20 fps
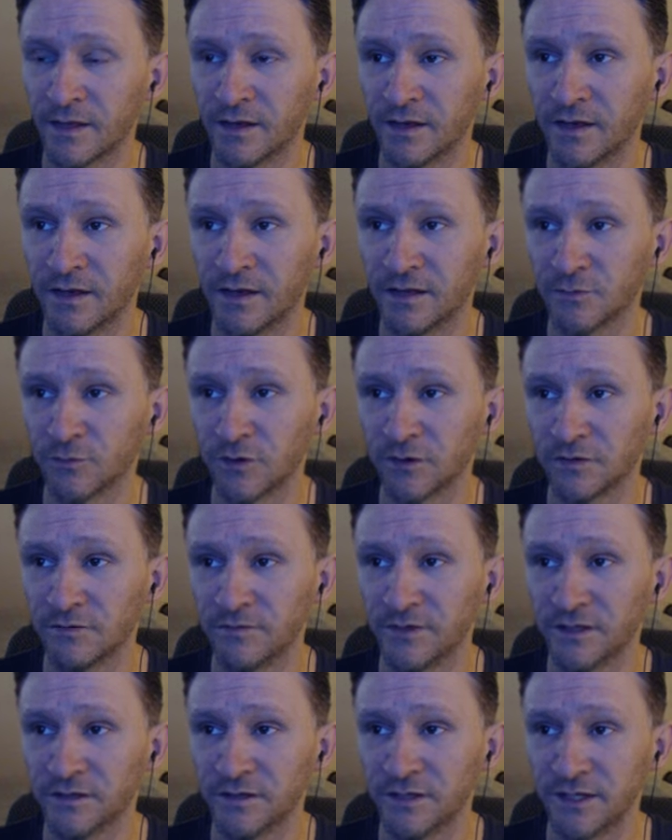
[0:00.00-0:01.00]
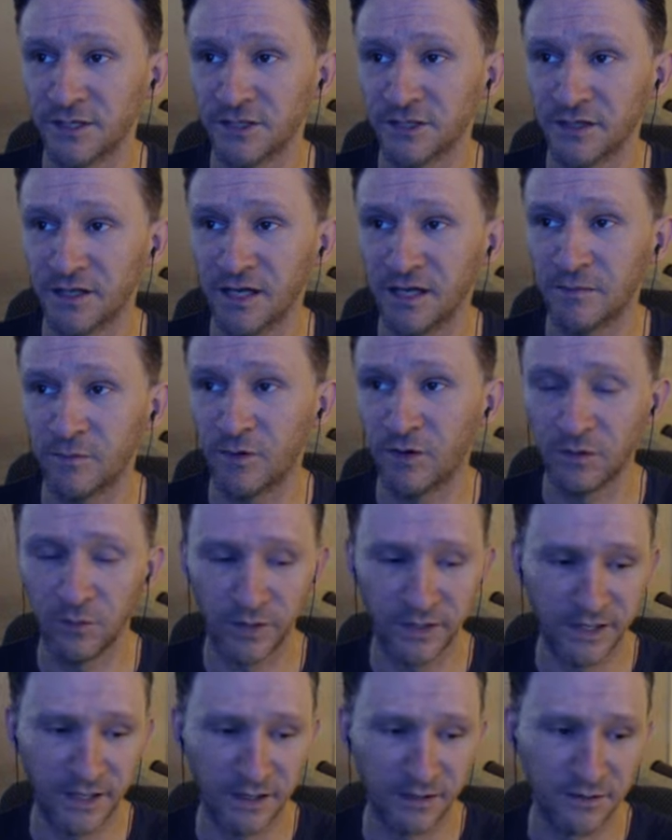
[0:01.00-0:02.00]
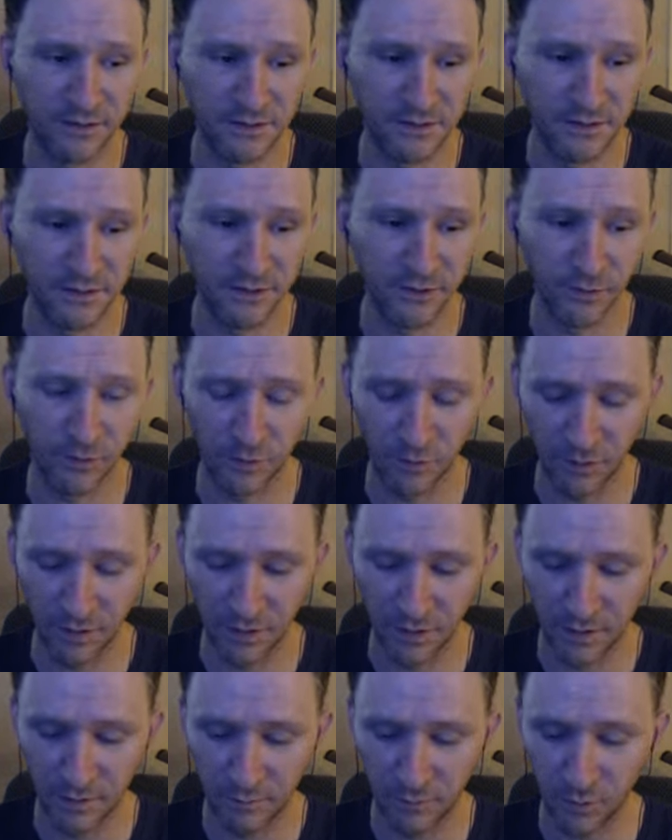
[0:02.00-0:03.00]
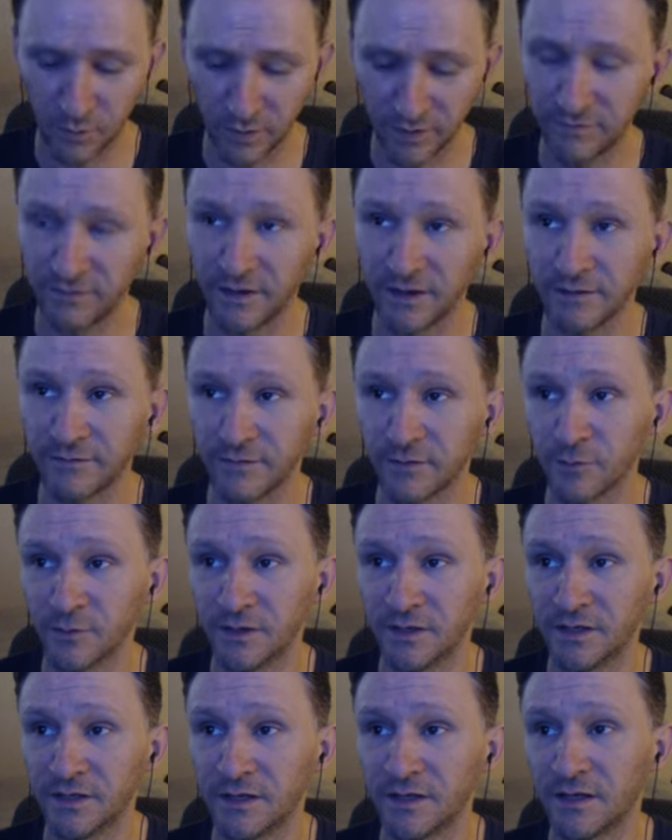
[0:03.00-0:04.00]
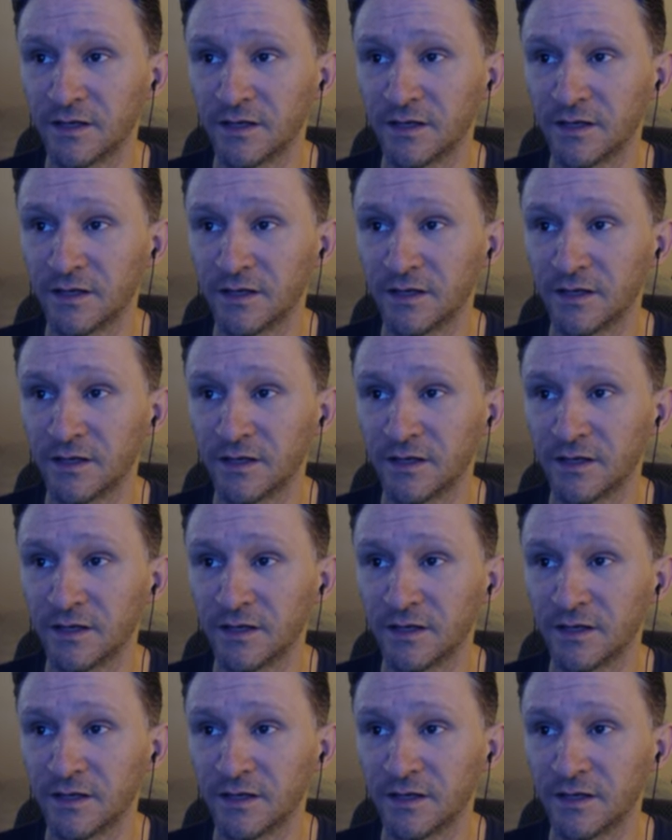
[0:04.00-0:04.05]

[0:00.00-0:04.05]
and the relative inclination came all the way down to 0 0.53. All